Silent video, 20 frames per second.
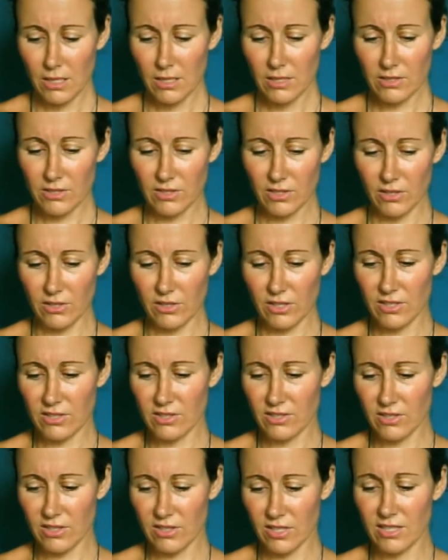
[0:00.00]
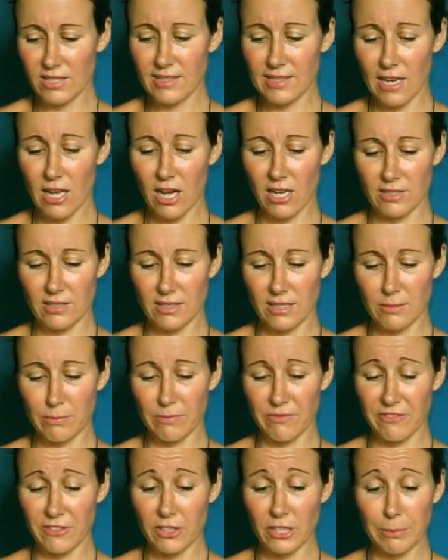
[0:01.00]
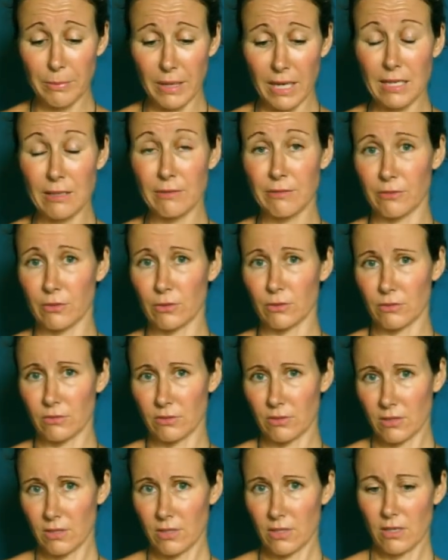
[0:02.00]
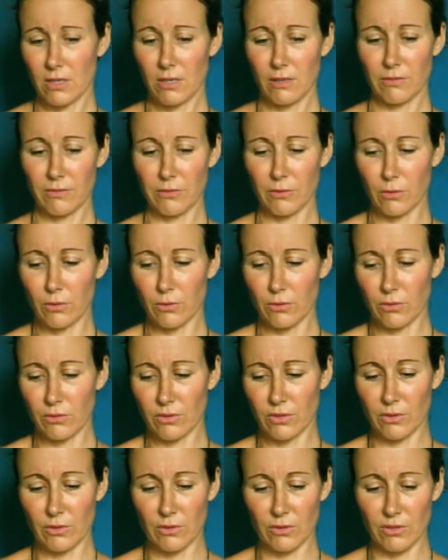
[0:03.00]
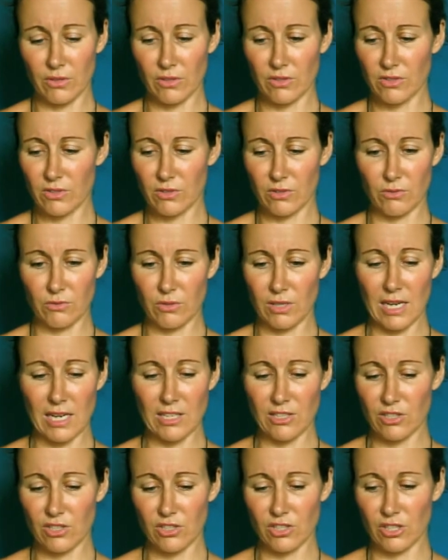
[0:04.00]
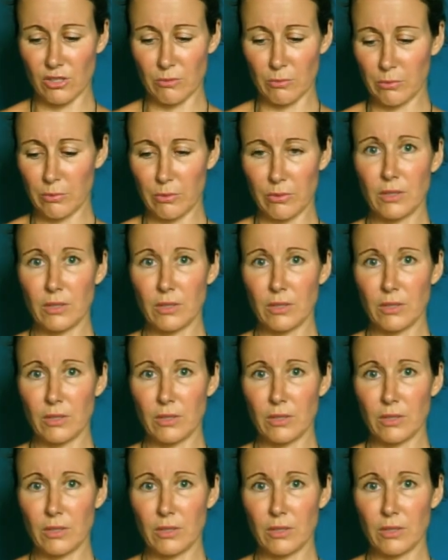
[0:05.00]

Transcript: So this loss is very painful for this relationship